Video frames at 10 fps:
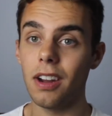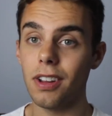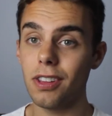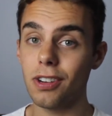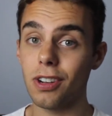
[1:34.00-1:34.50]

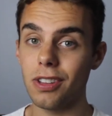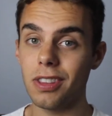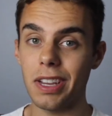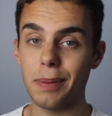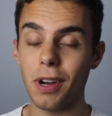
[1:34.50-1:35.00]
Another
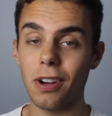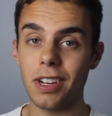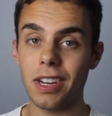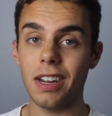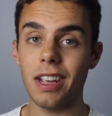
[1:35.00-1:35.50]
good thing about
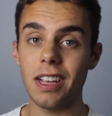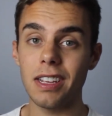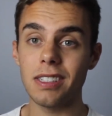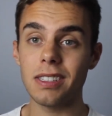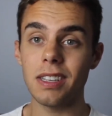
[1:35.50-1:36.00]
it
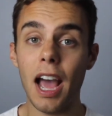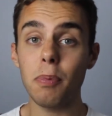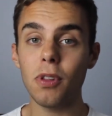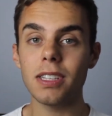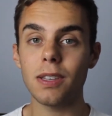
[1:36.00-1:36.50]
is
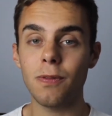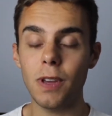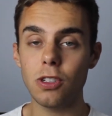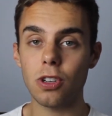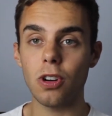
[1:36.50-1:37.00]
Apple has a
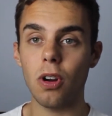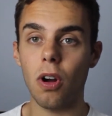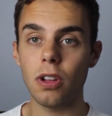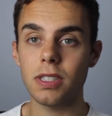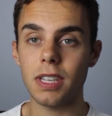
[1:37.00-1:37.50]
feature
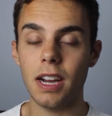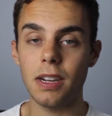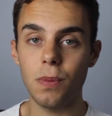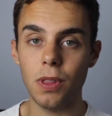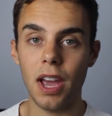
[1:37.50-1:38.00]
on Sign
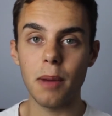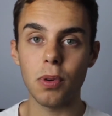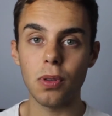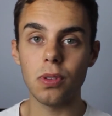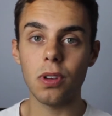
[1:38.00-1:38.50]
In with
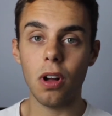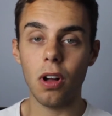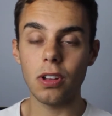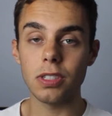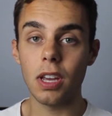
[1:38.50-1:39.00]
Apple
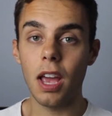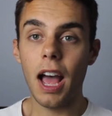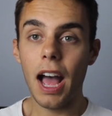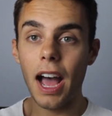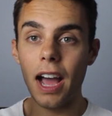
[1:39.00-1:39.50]
called
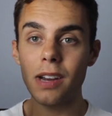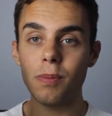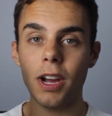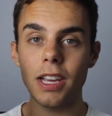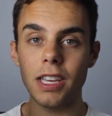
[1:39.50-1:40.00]
Hide My